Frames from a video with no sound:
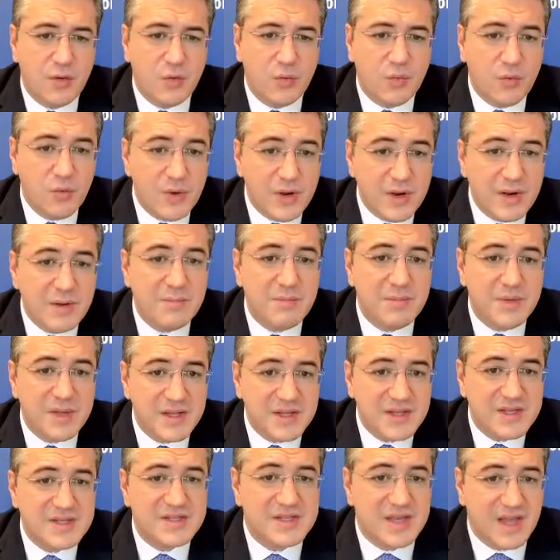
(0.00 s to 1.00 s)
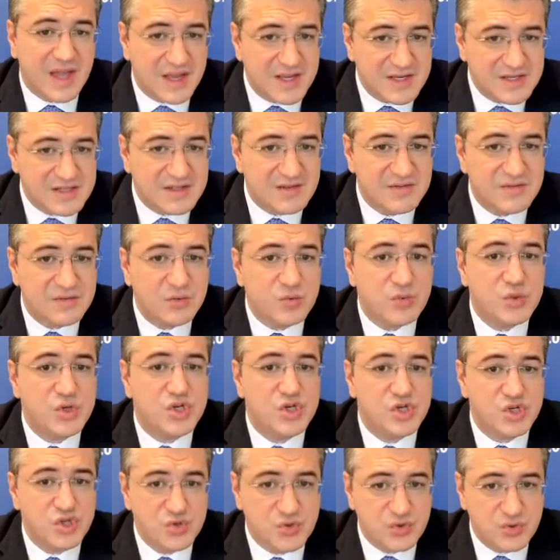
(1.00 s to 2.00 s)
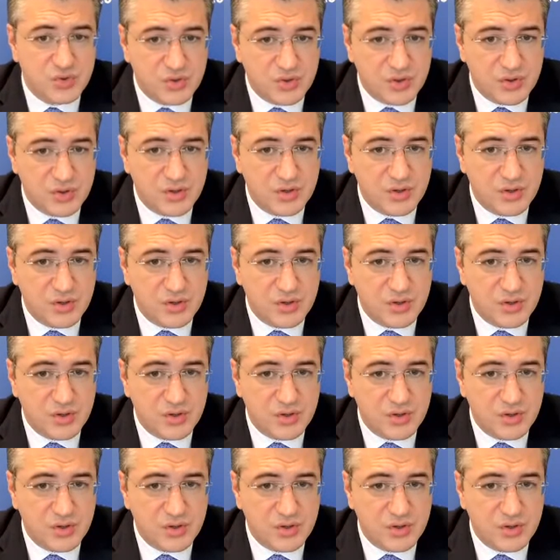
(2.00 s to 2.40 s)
will be decisive to ensure